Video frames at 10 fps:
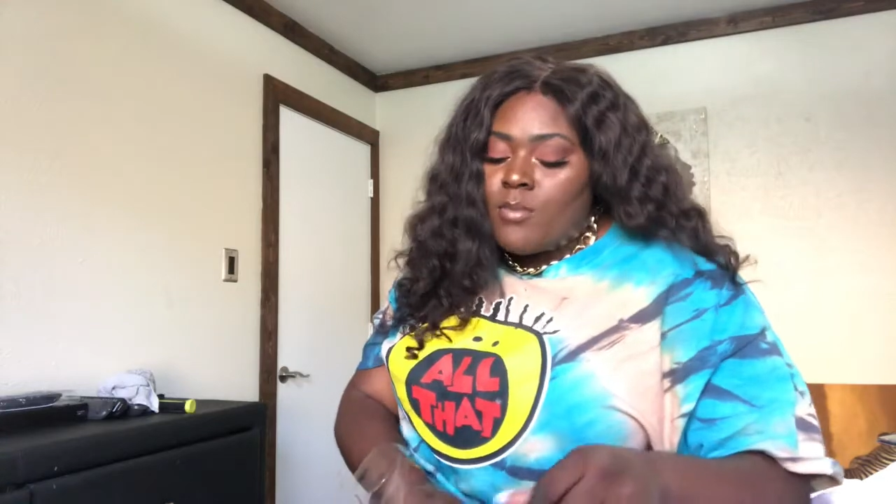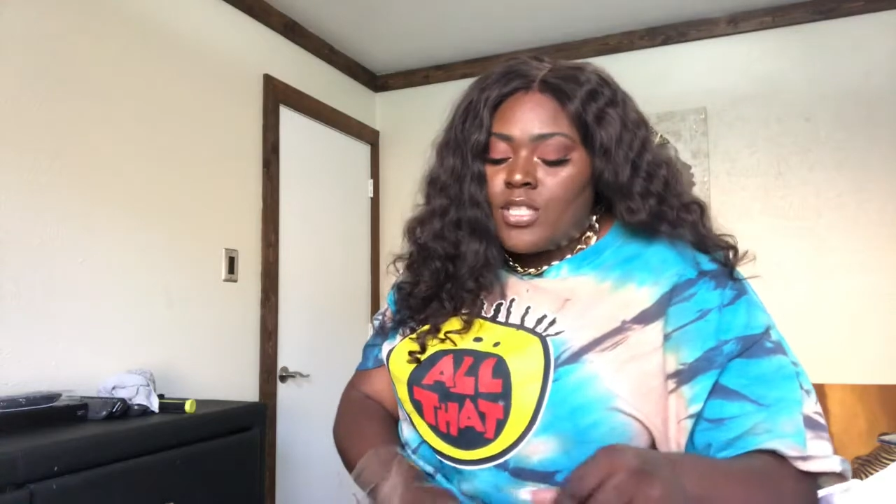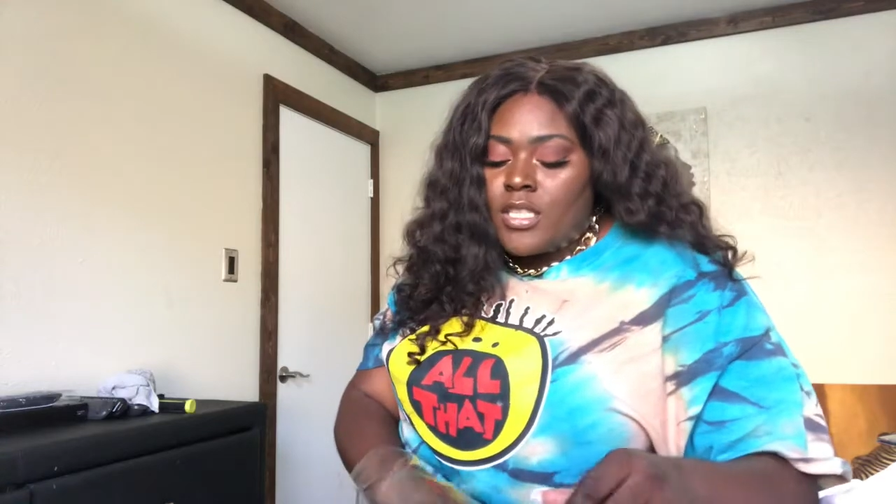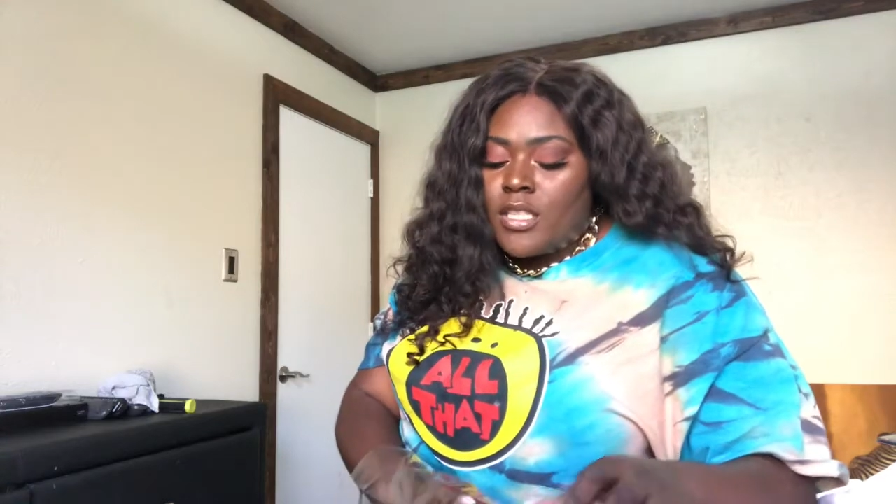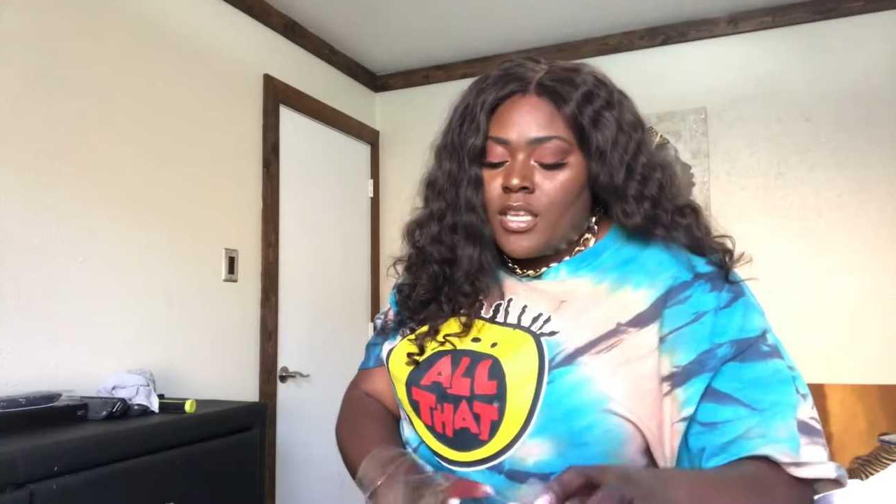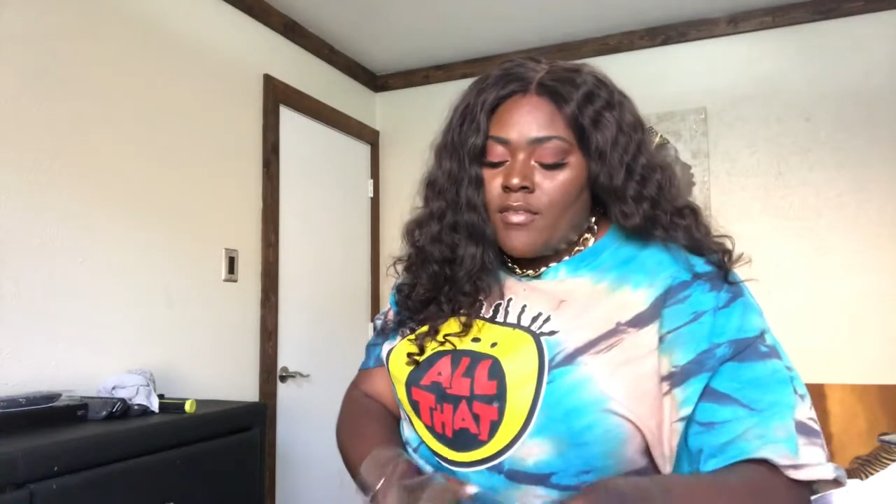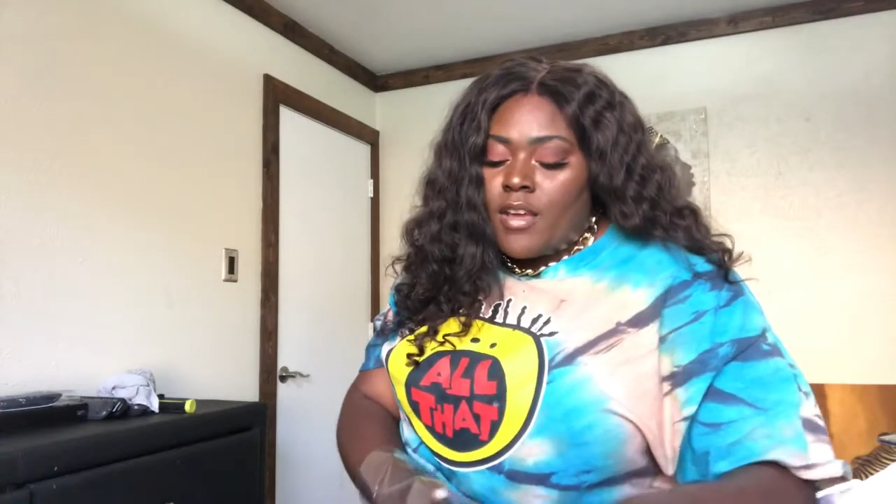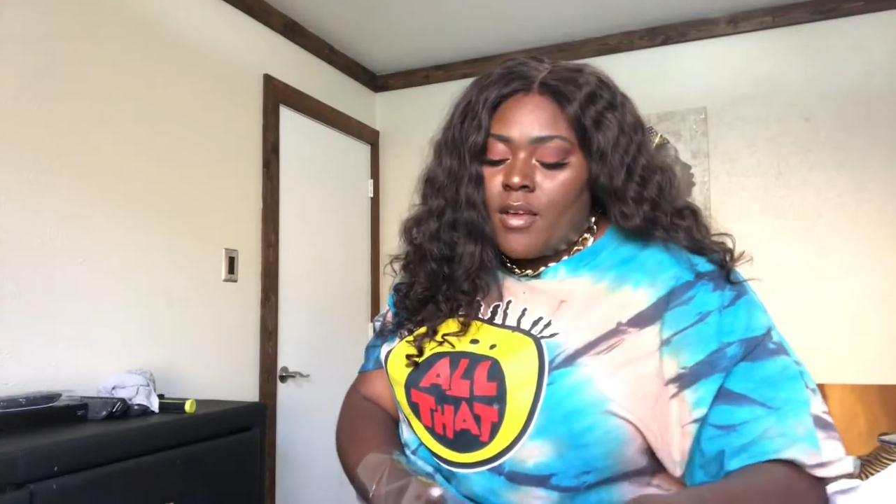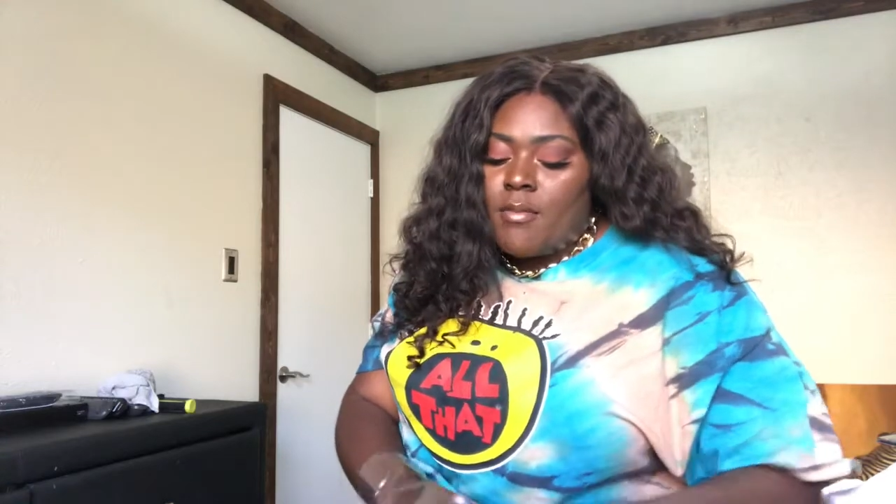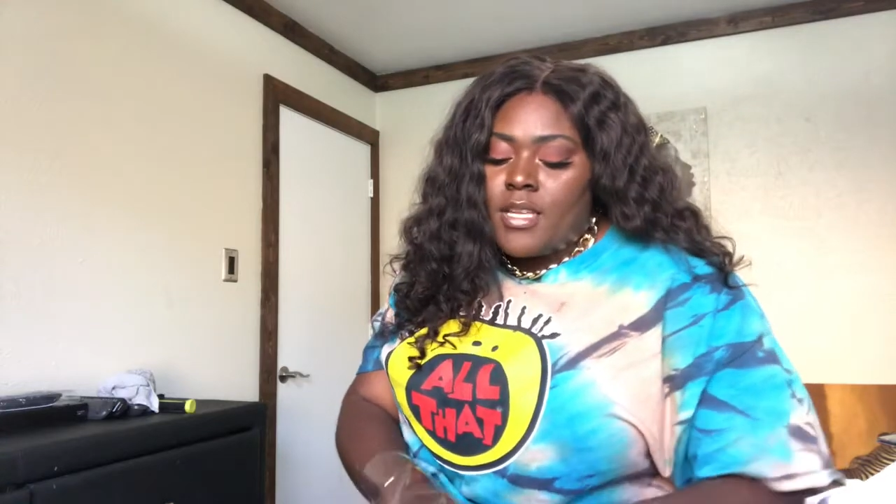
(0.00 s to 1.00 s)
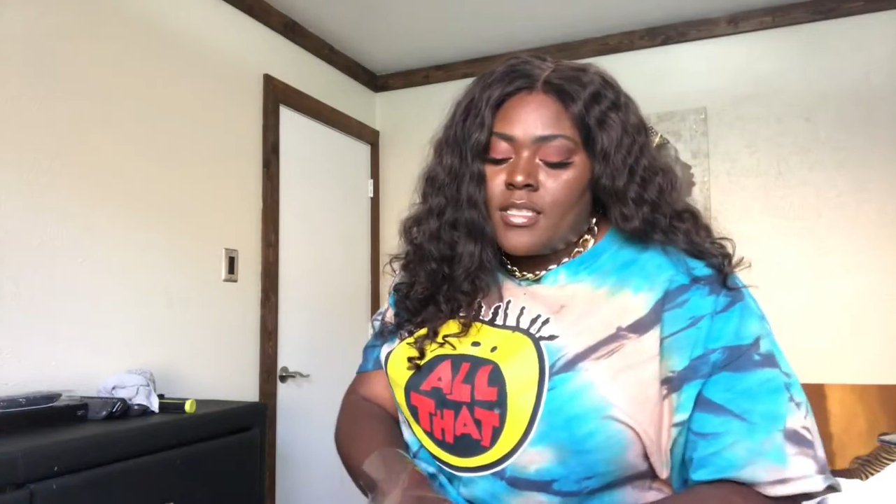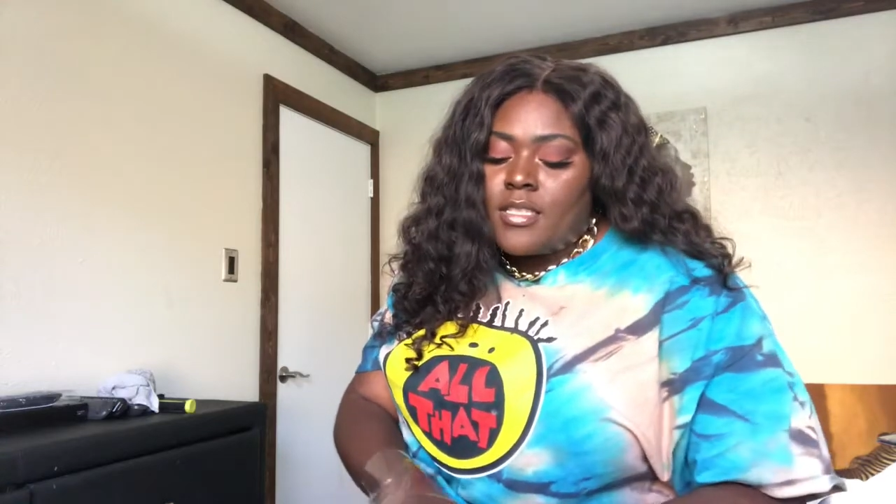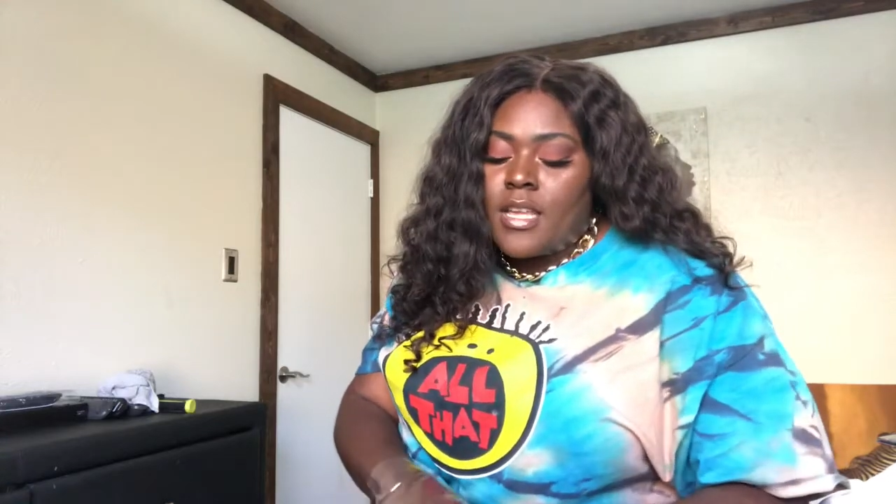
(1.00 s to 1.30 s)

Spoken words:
just leave comments